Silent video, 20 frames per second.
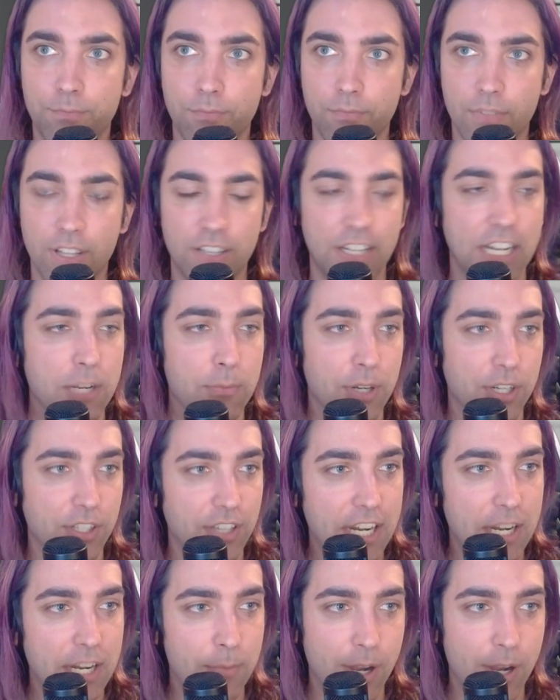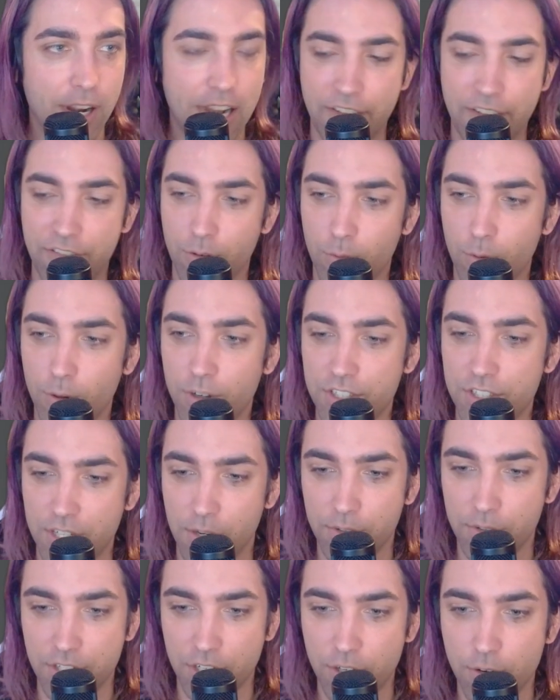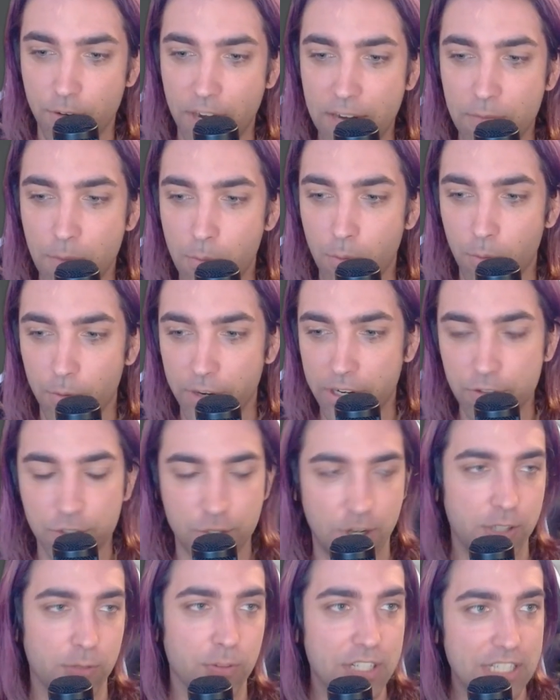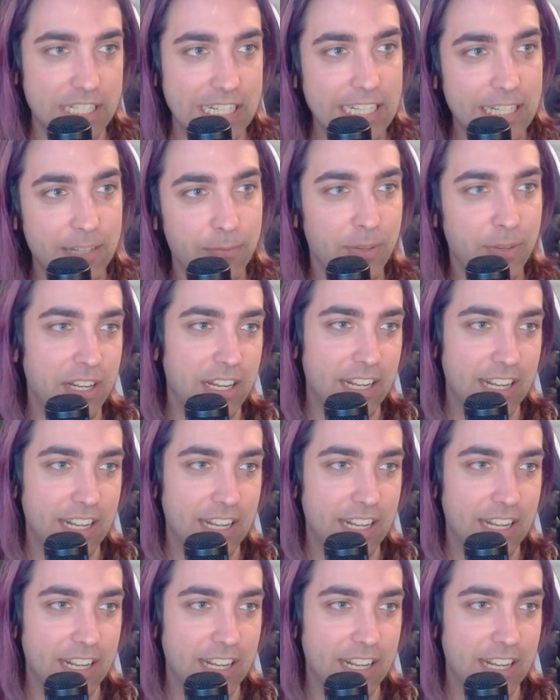Ladybug afterwards. So it was a great moment where he was trying to redeem